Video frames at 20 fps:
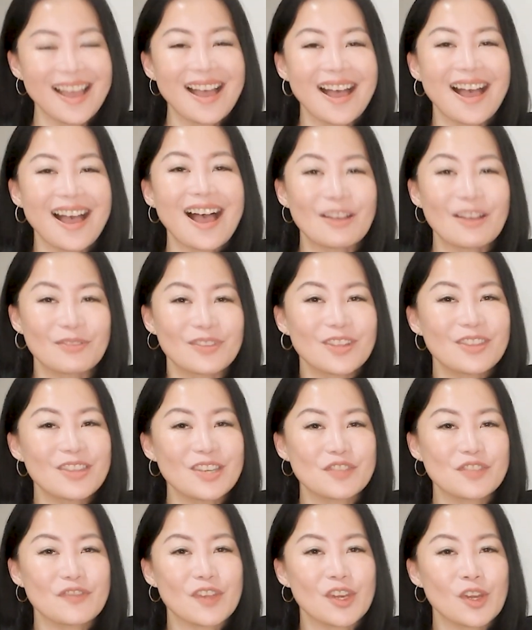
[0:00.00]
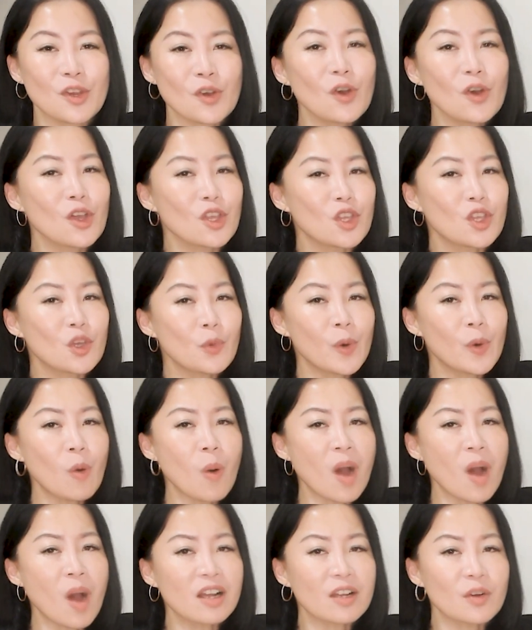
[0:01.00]
After this video, you will
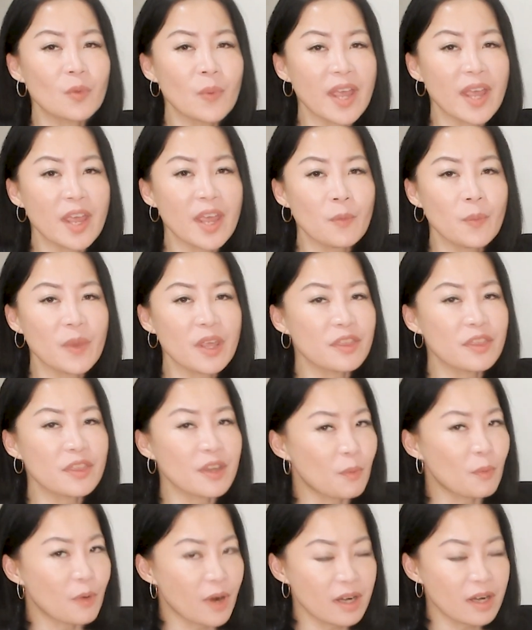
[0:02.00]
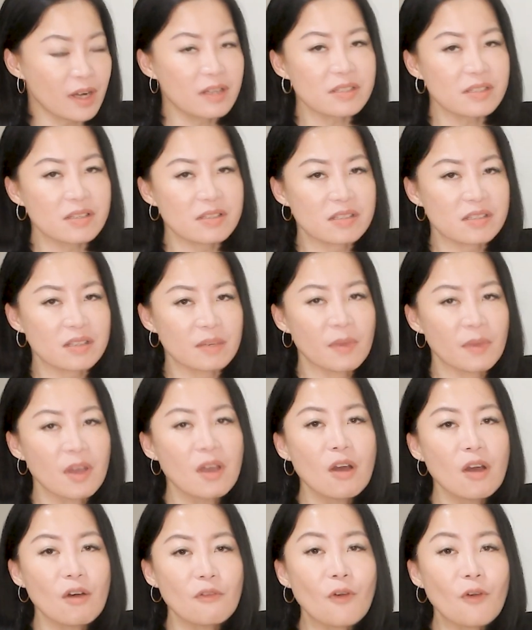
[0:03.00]
walk away with a practical system for